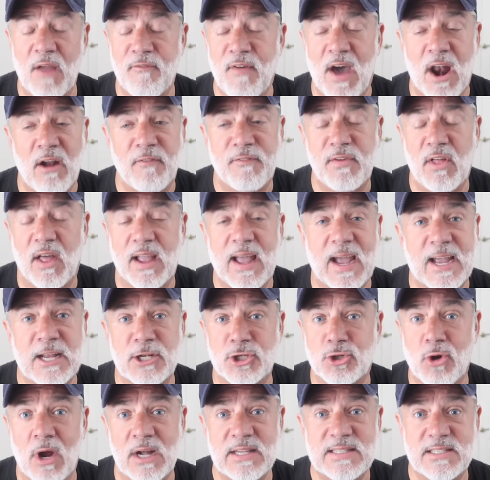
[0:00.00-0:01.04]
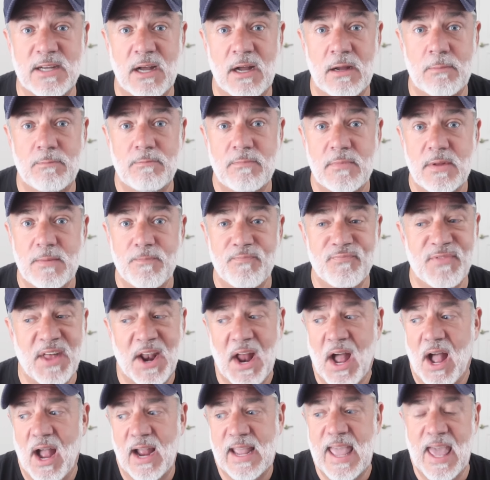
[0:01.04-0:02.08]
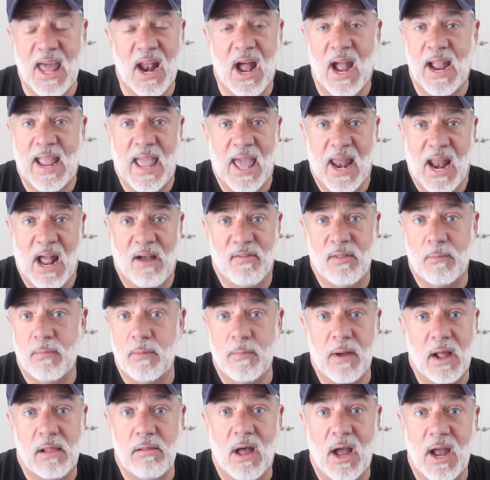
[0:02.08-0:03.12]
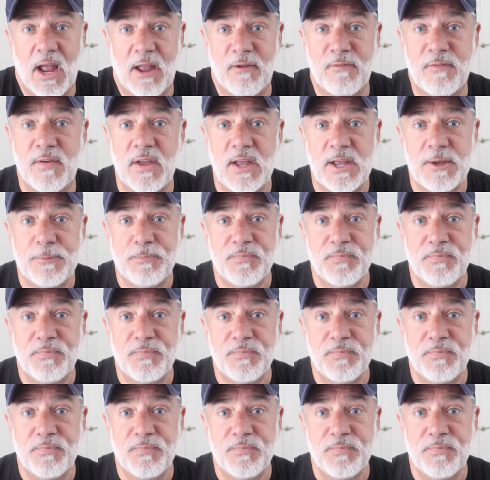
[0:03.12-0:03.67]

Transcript: If I don't feel like I can trust them, then I can't, I can't have them in my life.